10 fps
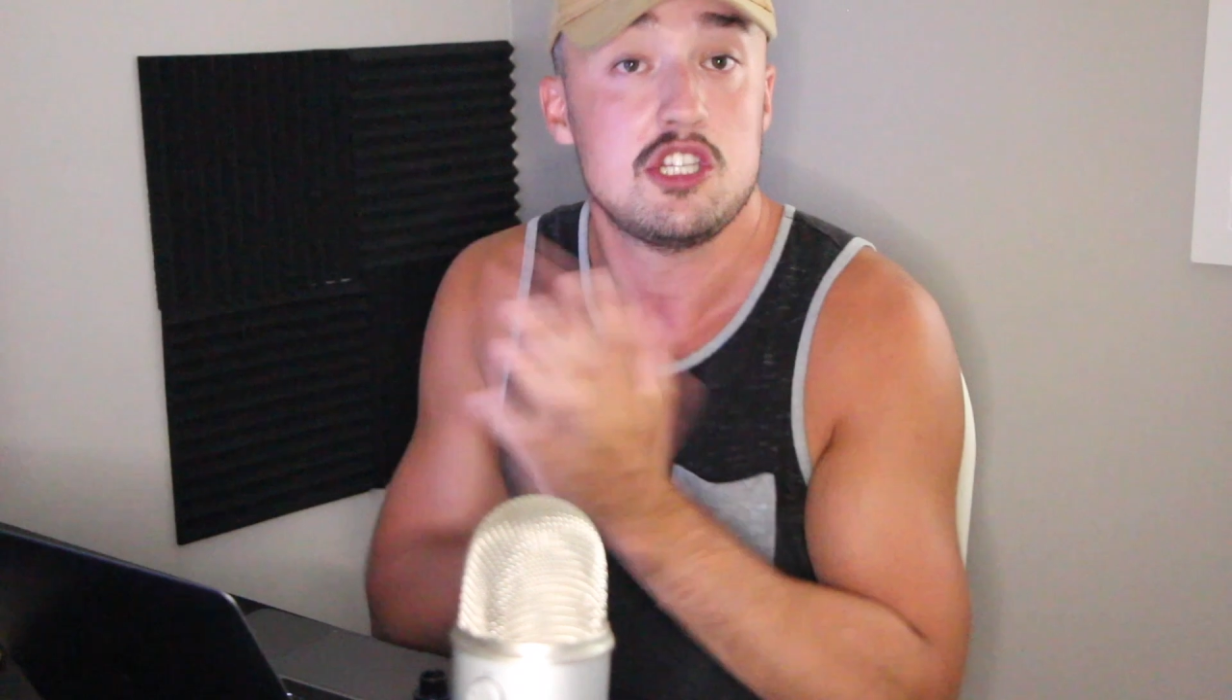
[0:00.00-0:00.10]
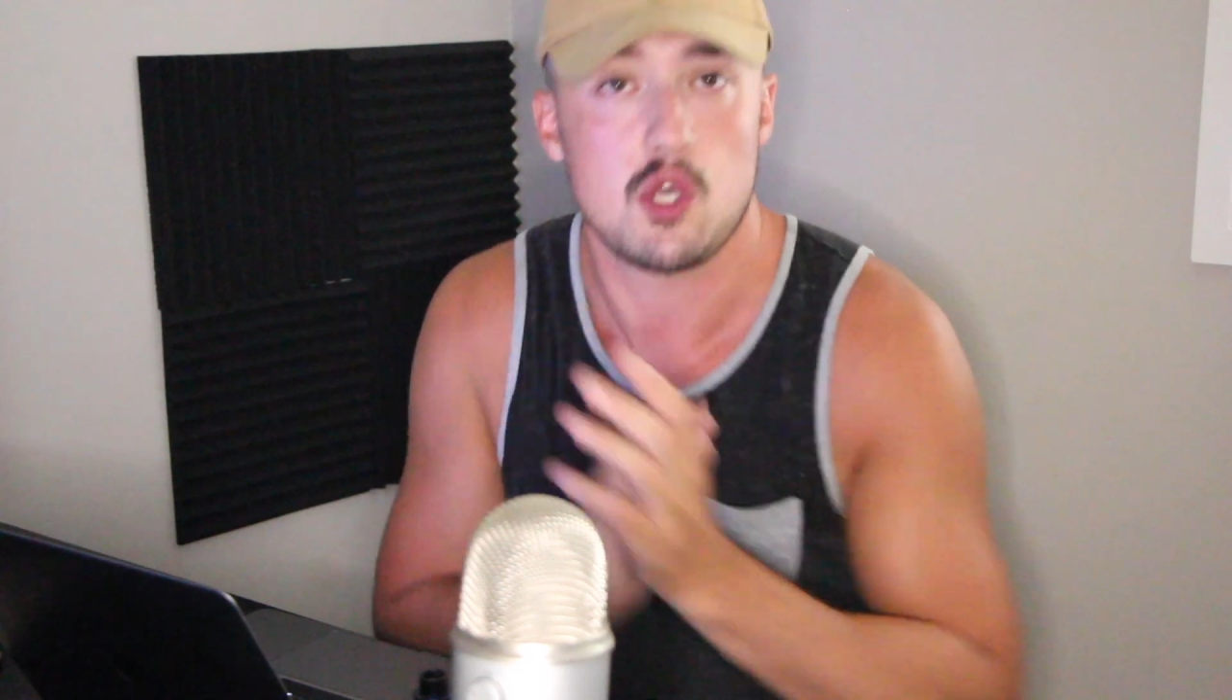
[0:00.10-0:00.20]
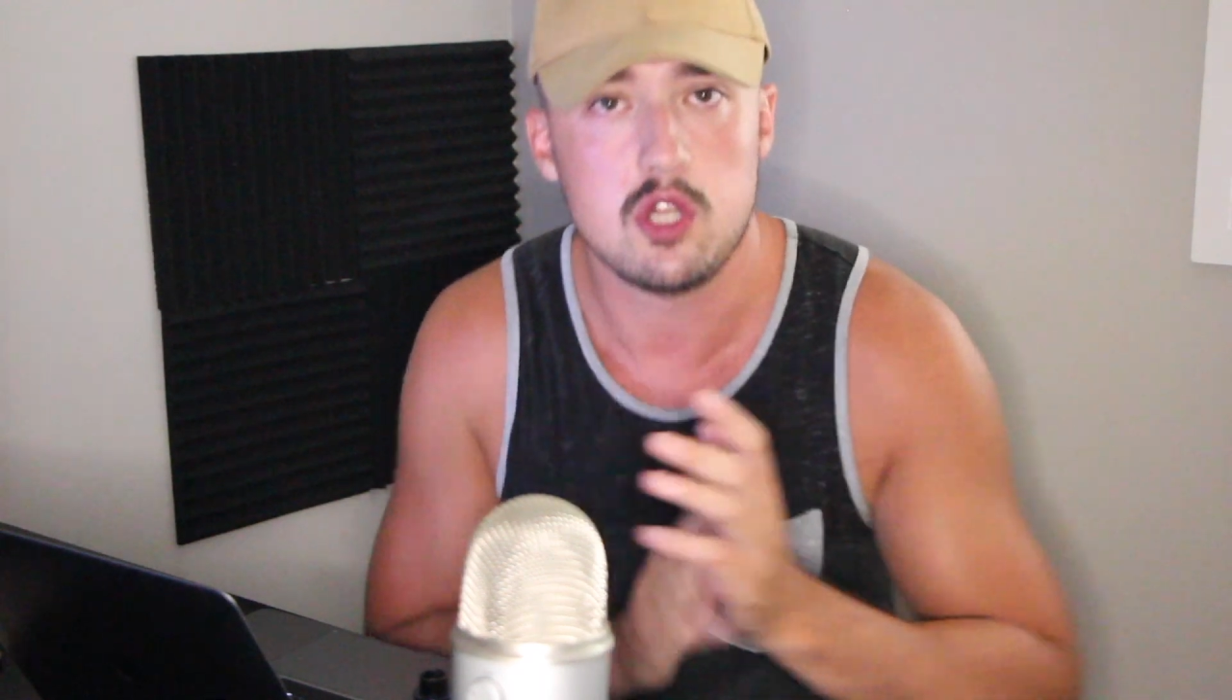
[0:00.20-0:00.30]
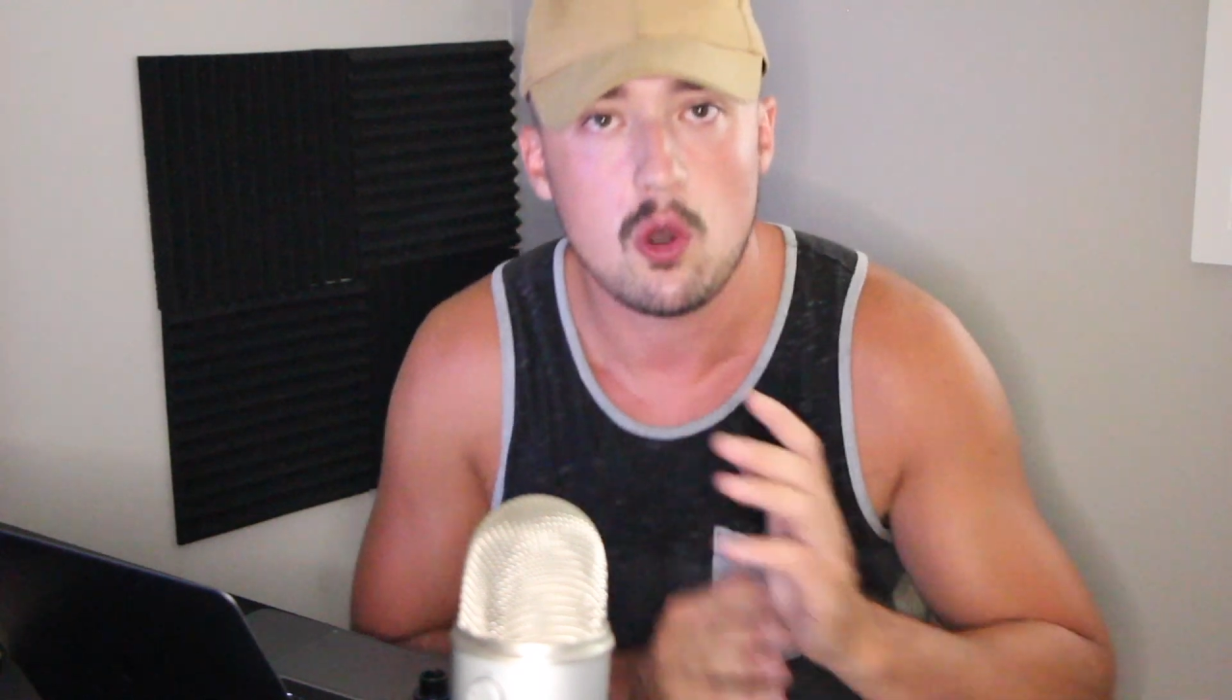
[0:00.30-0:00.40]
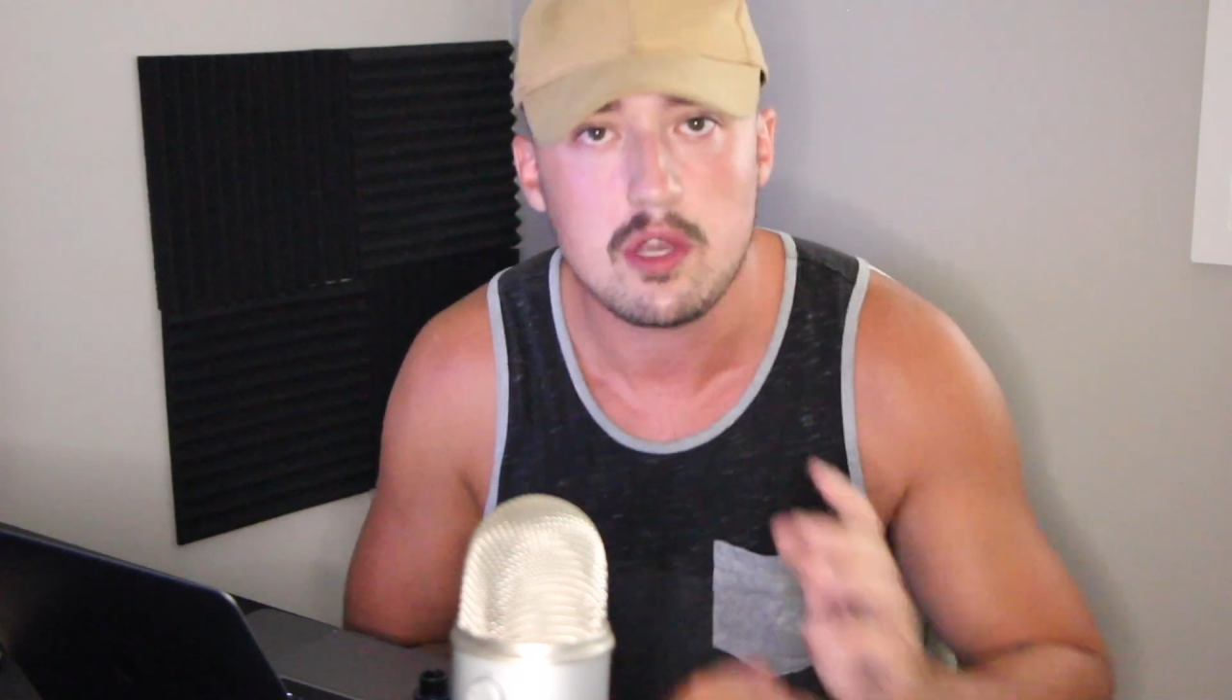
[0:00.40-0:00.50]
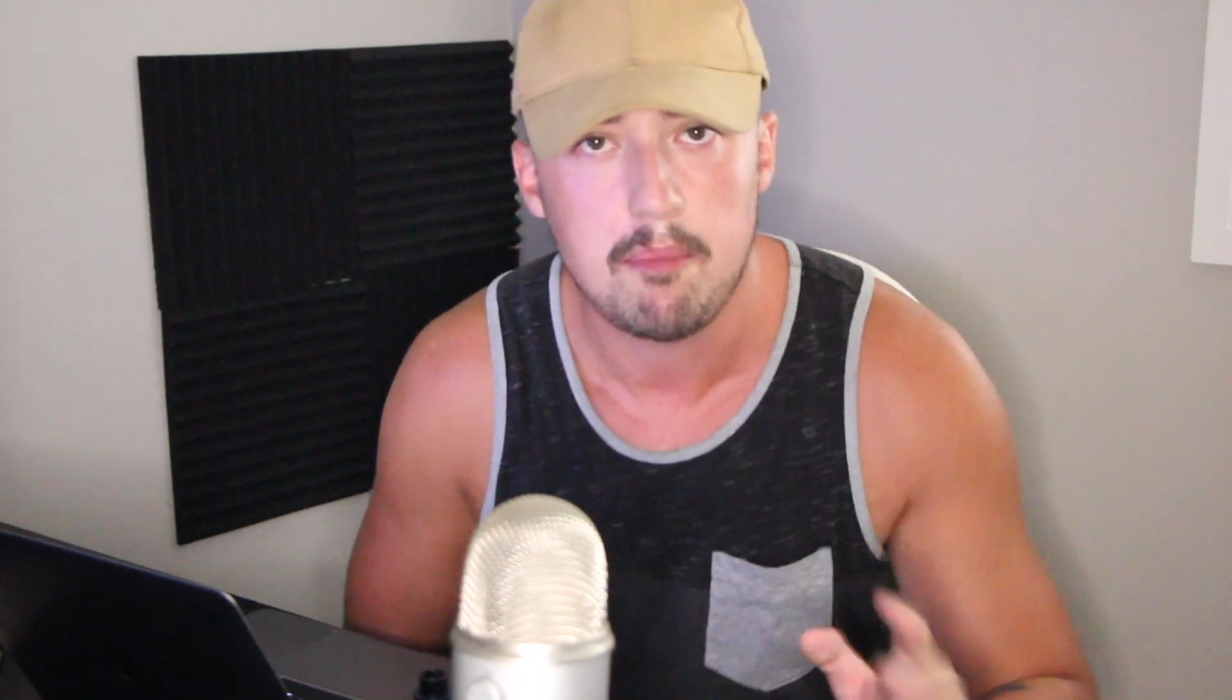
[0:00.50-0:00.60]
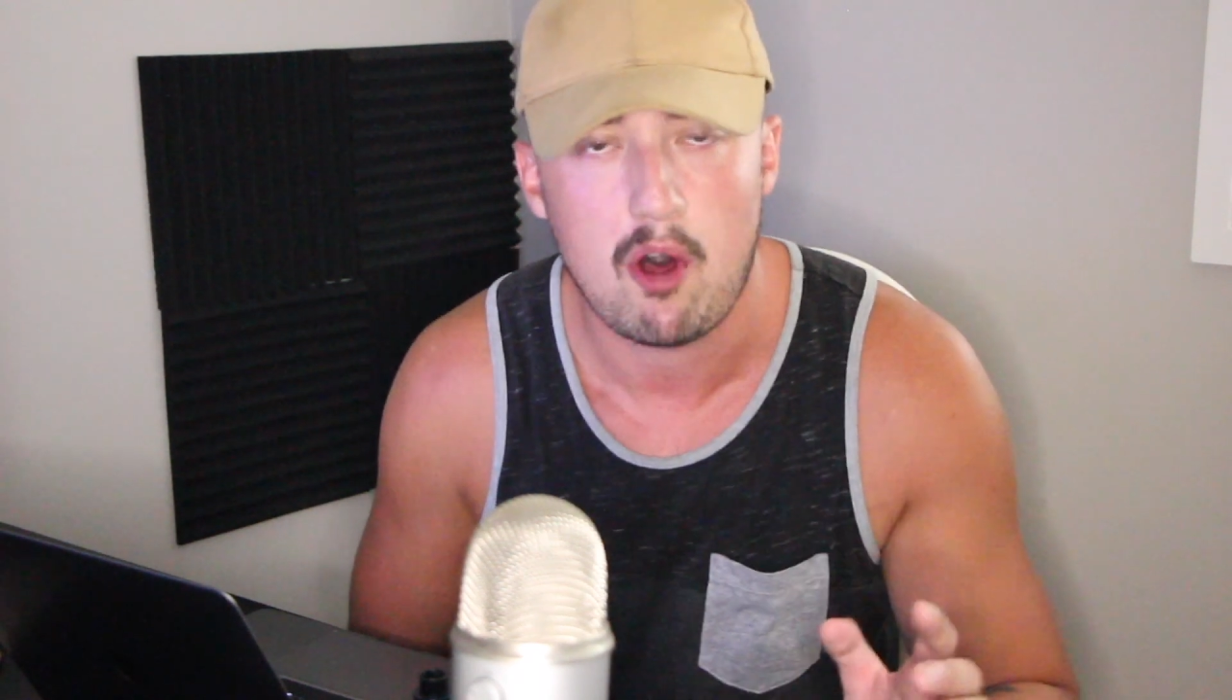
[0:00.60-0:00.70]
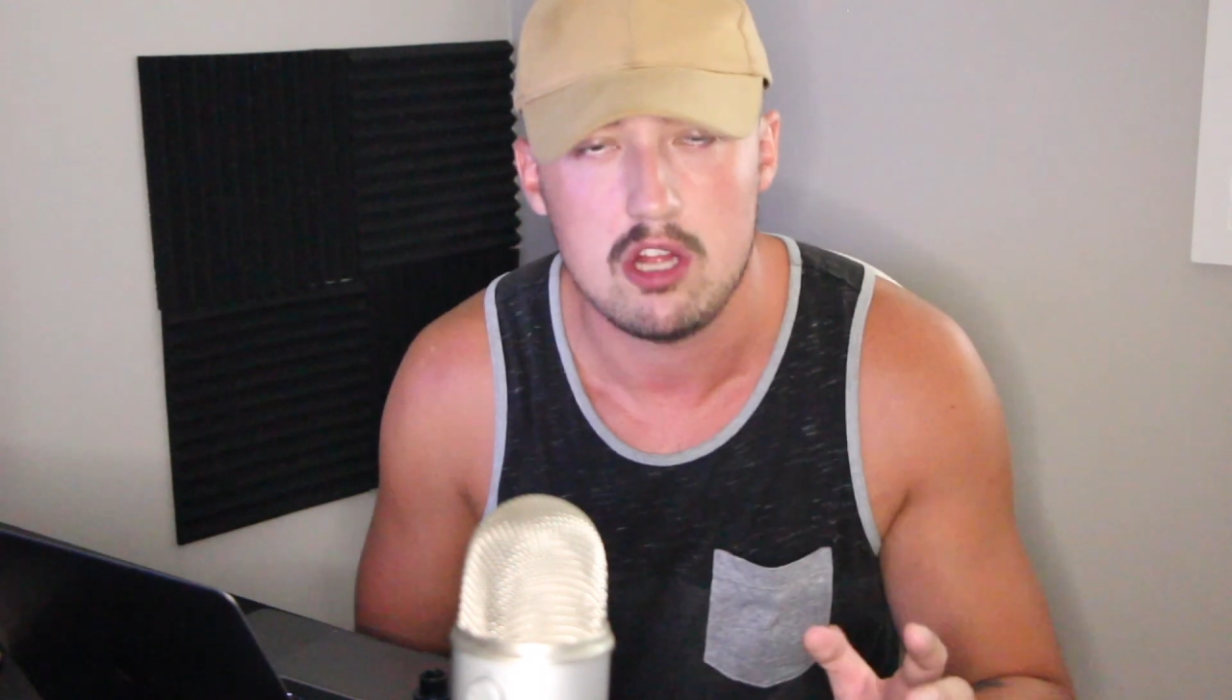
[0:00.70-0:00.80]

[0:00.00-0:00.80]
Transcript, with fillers: So Logan